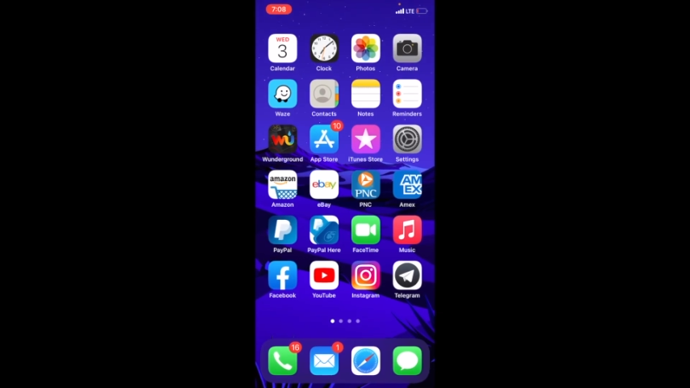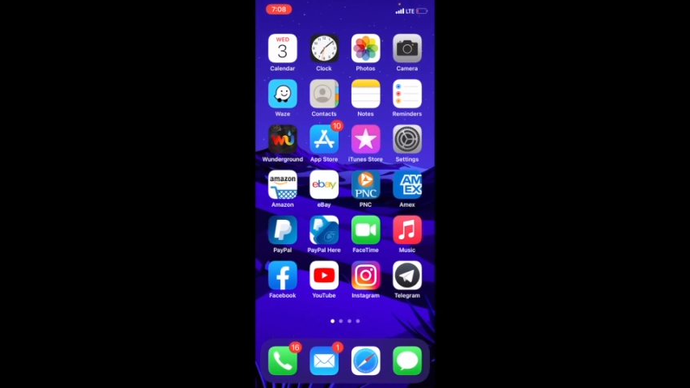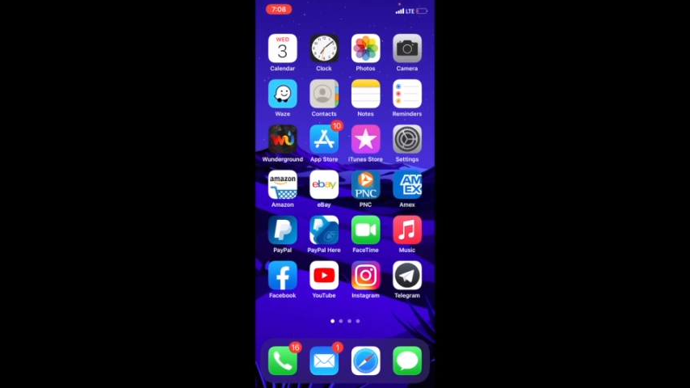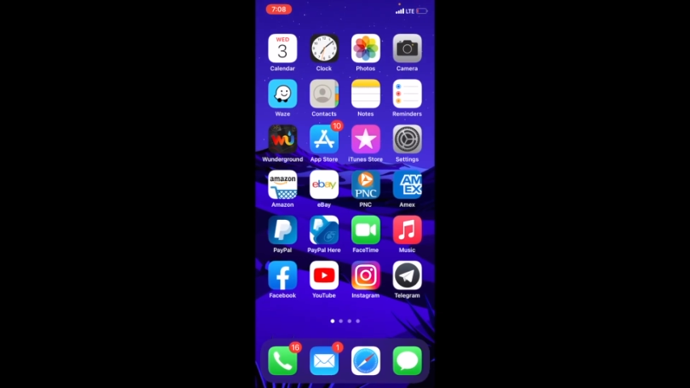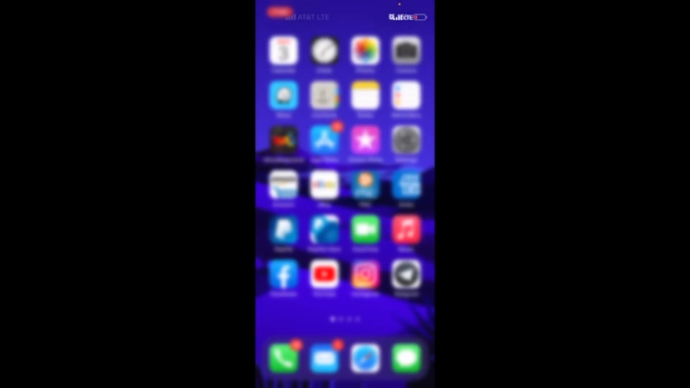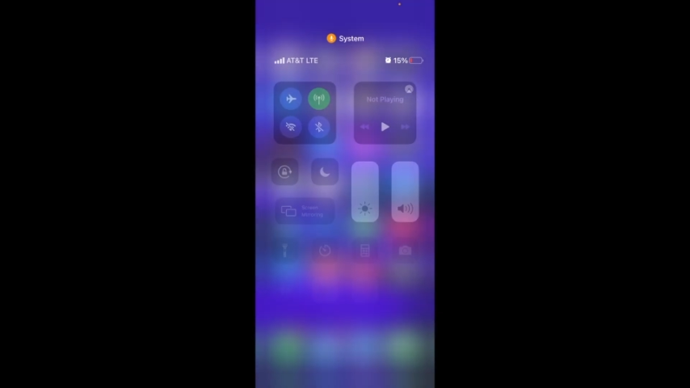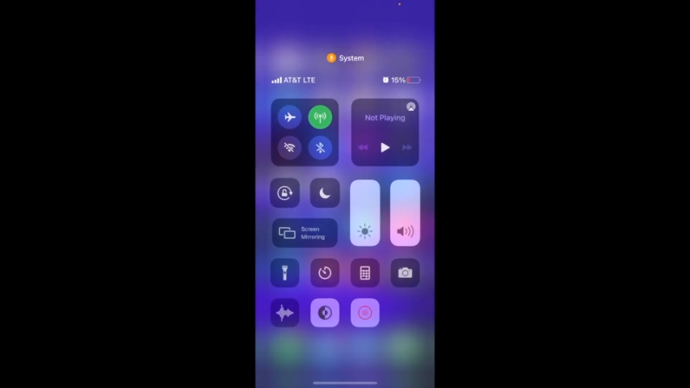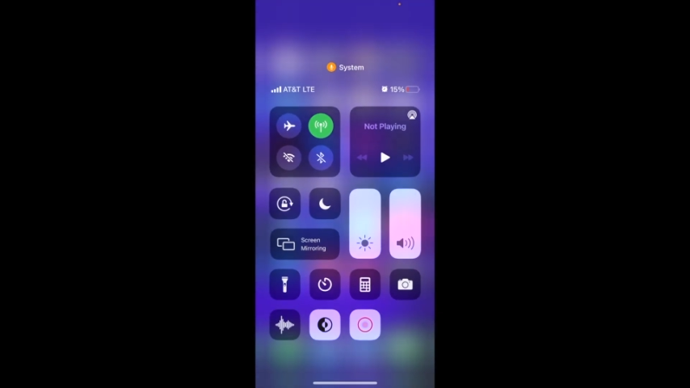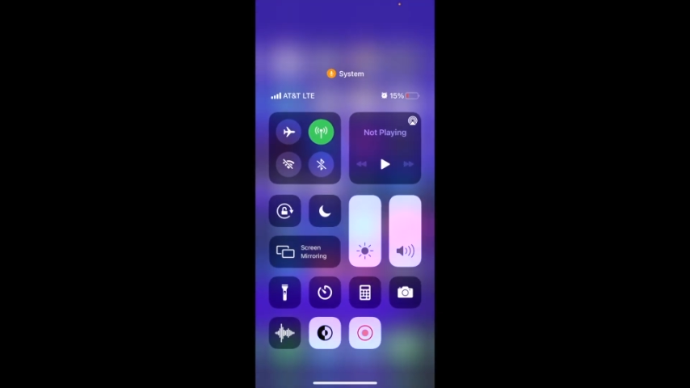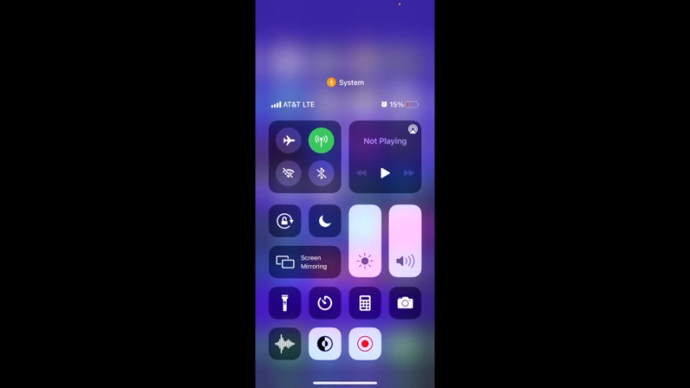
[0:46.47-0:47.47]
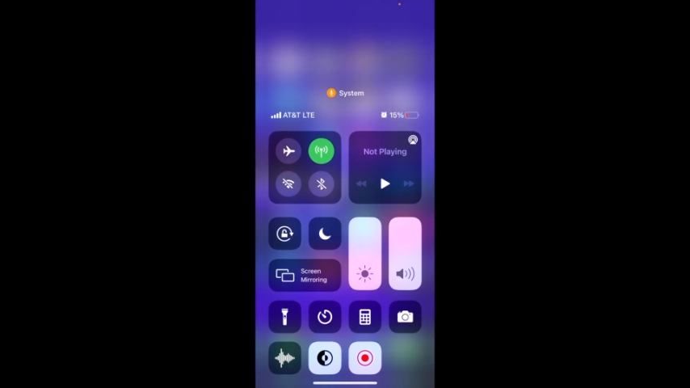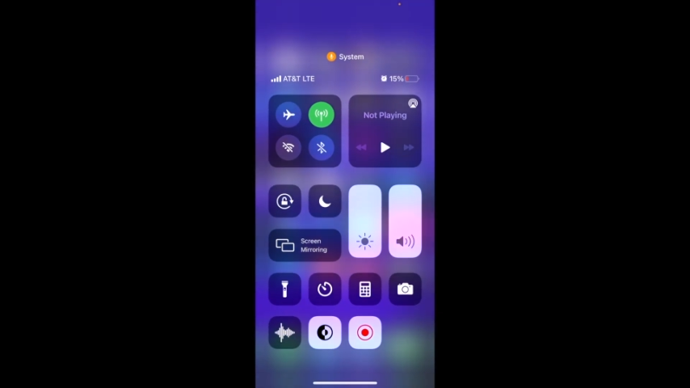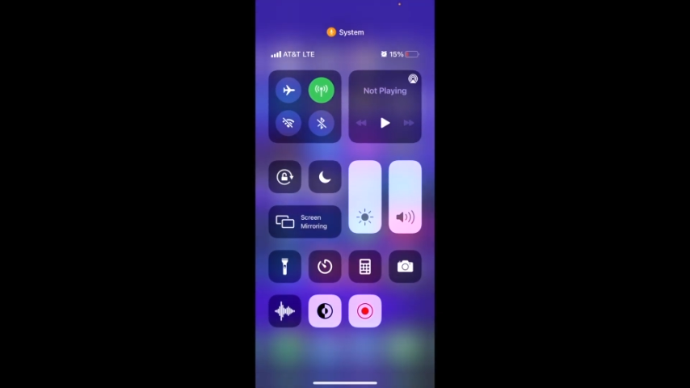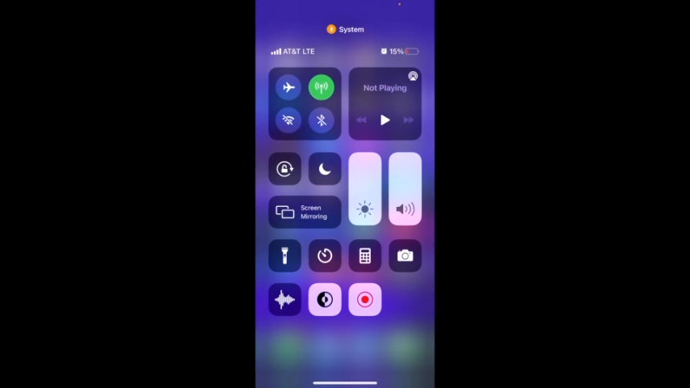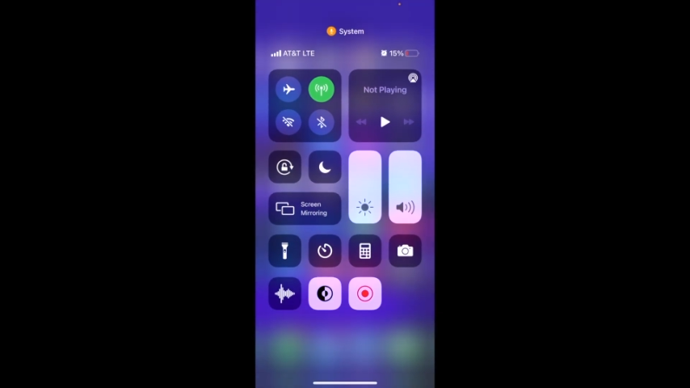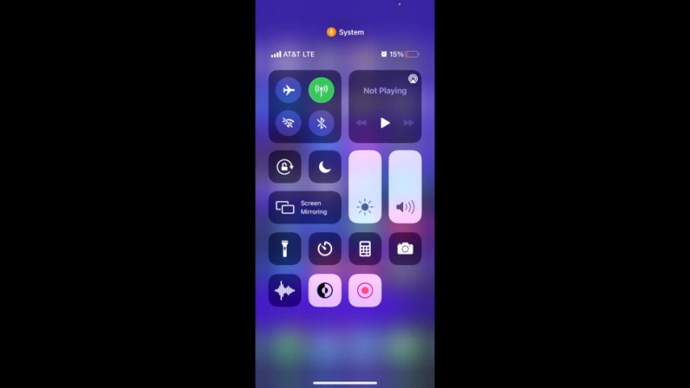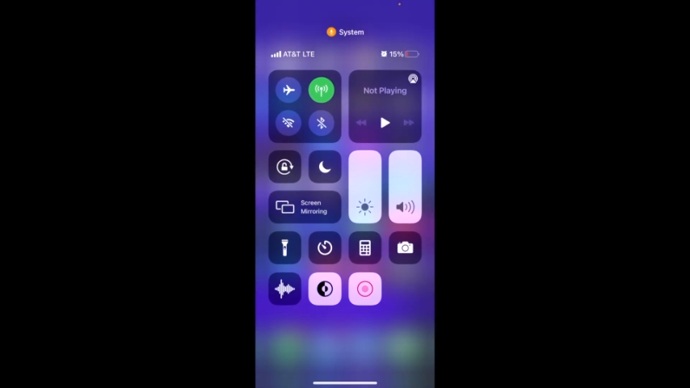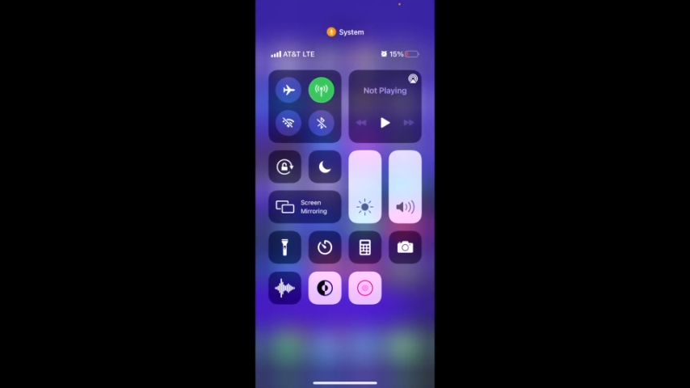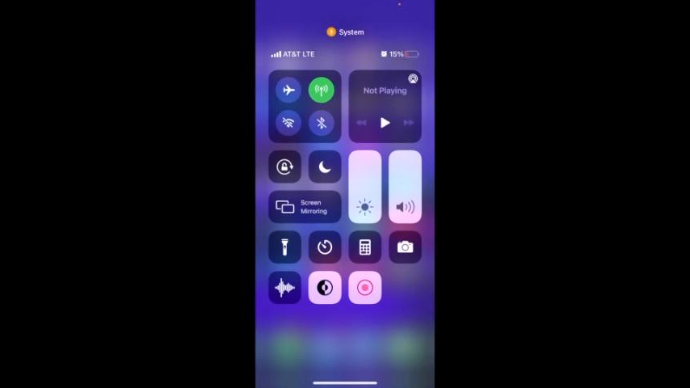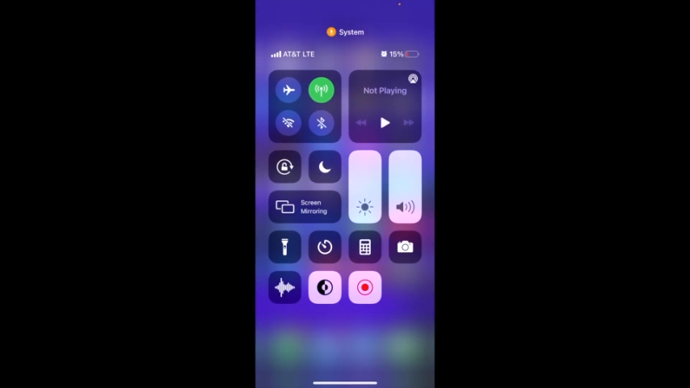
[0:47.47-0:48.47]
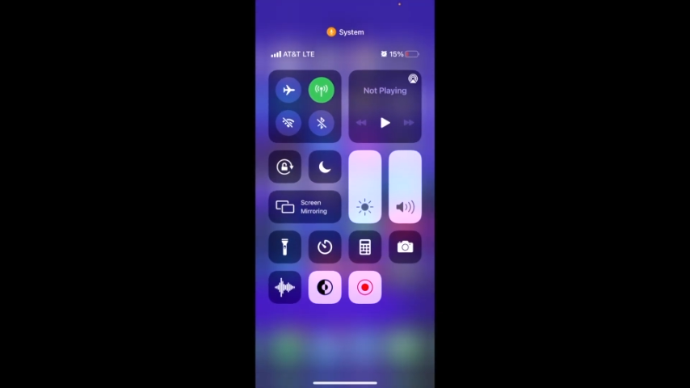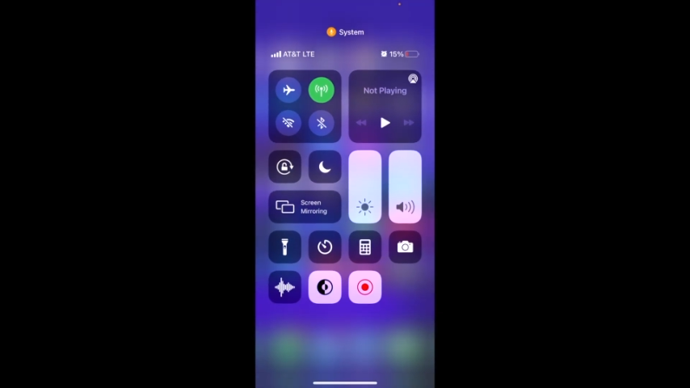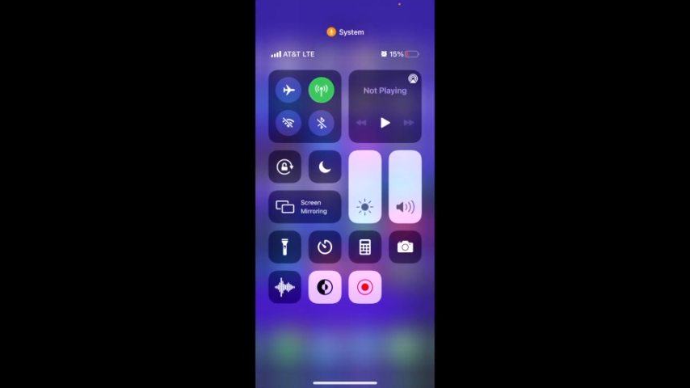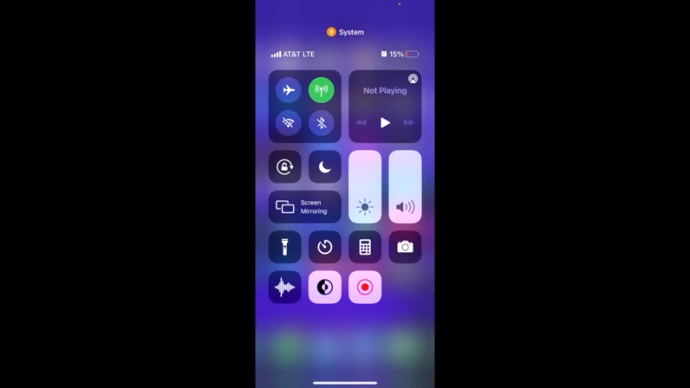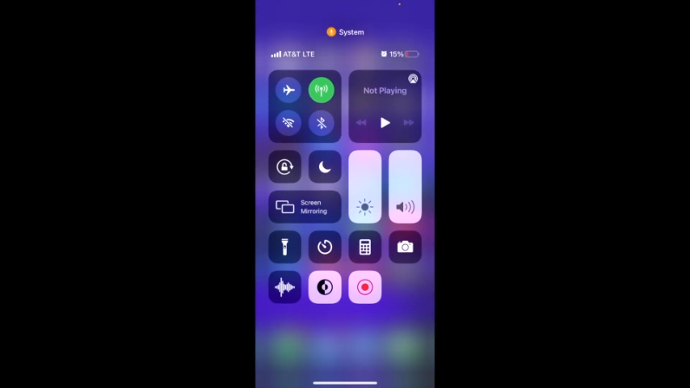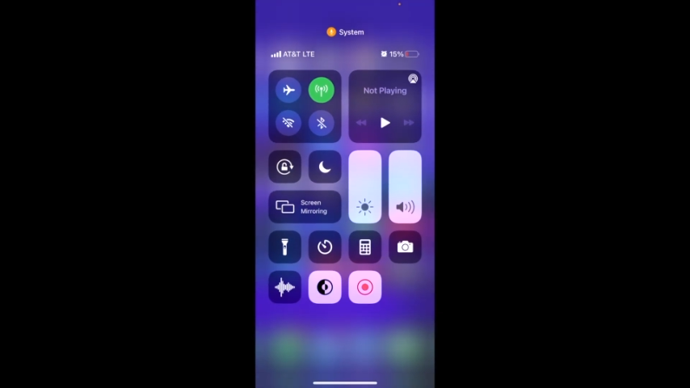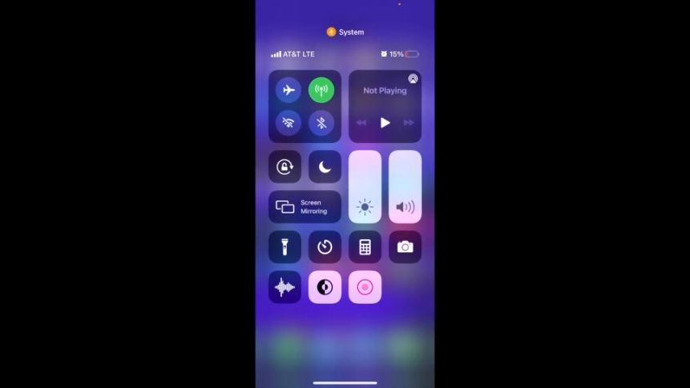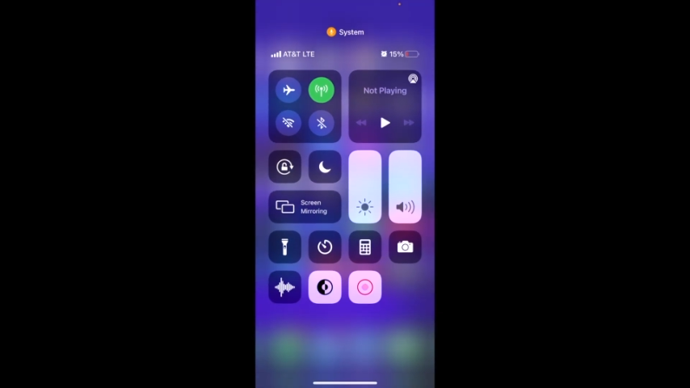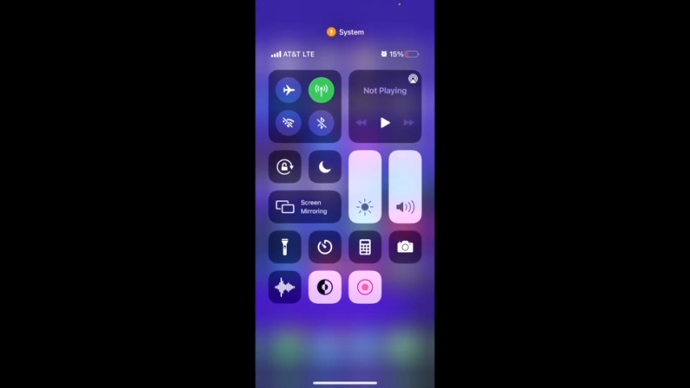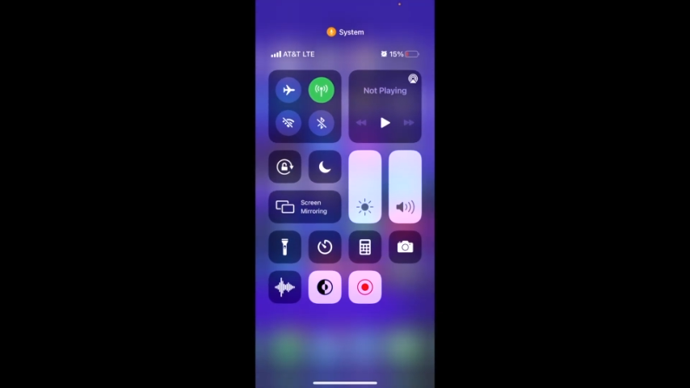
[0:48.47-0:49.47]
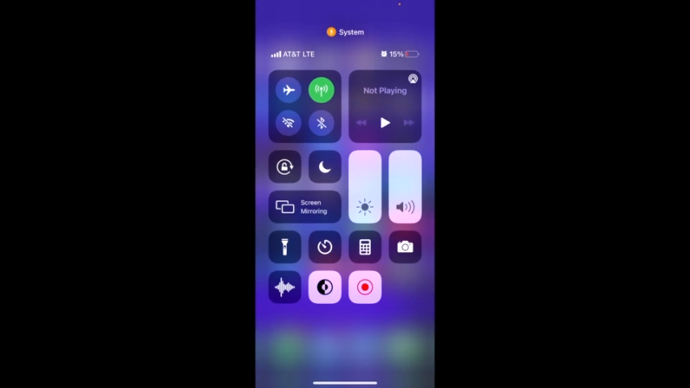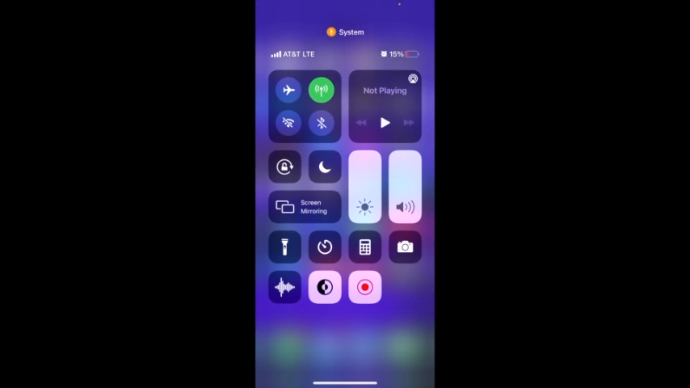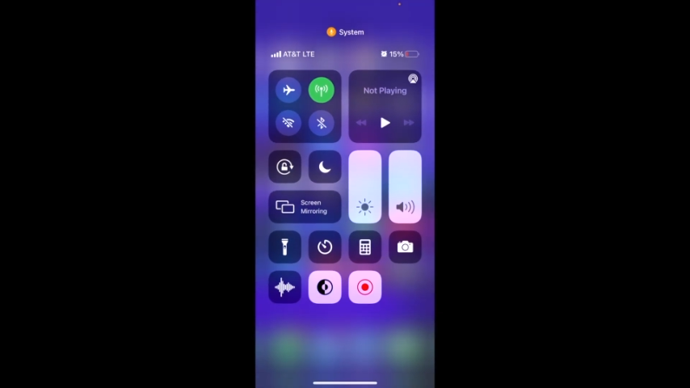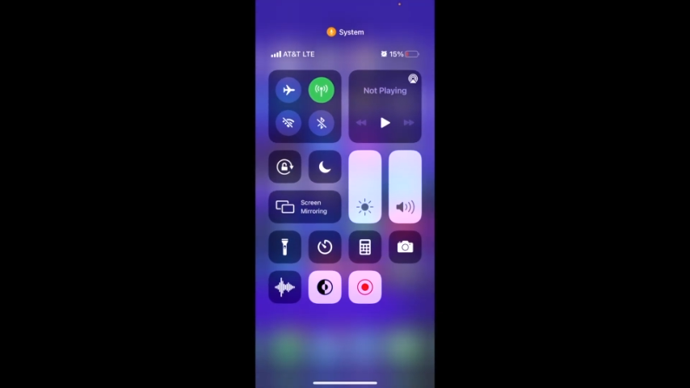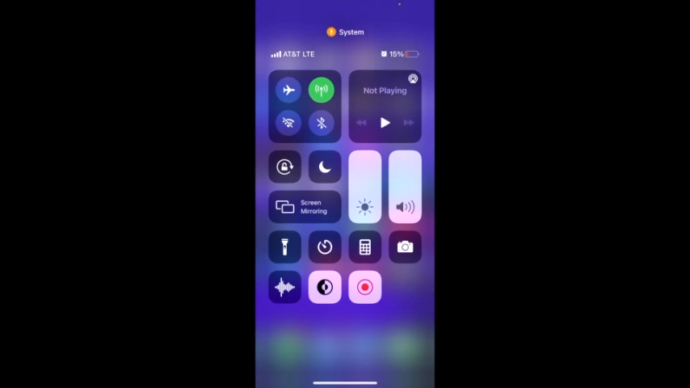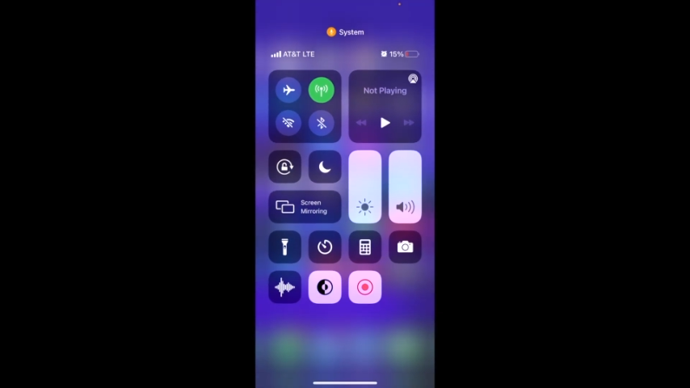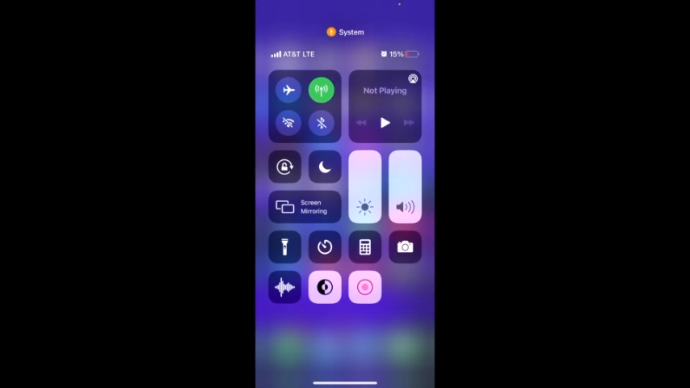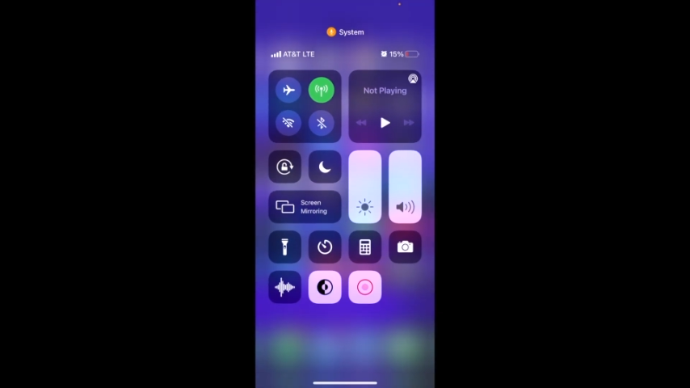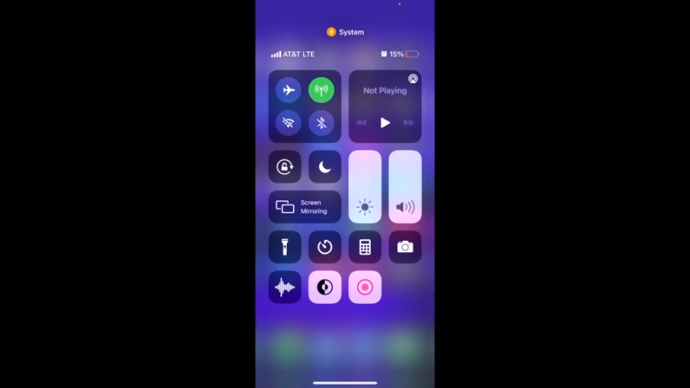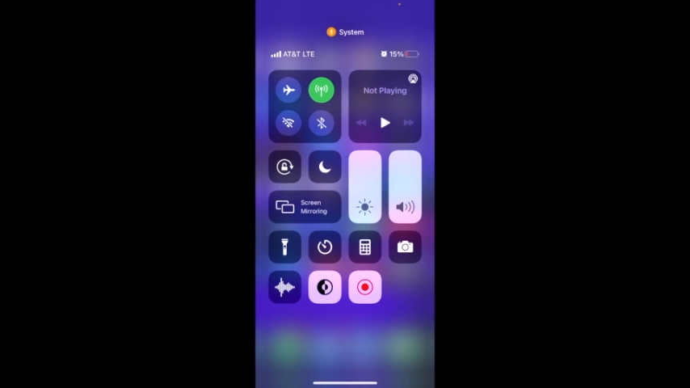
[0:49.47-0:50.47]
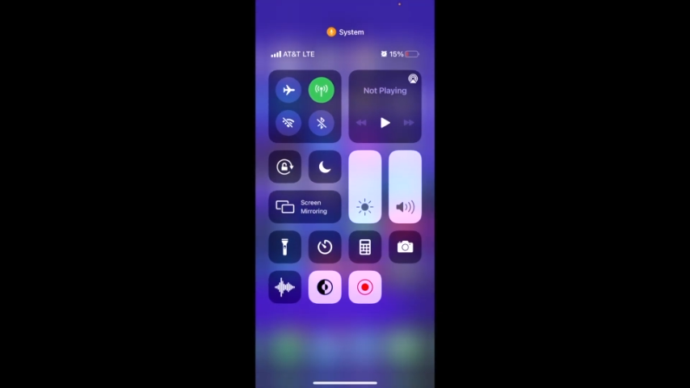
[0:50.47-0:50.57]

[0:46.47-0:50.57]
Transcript: No face is visible, so there are no lips to read.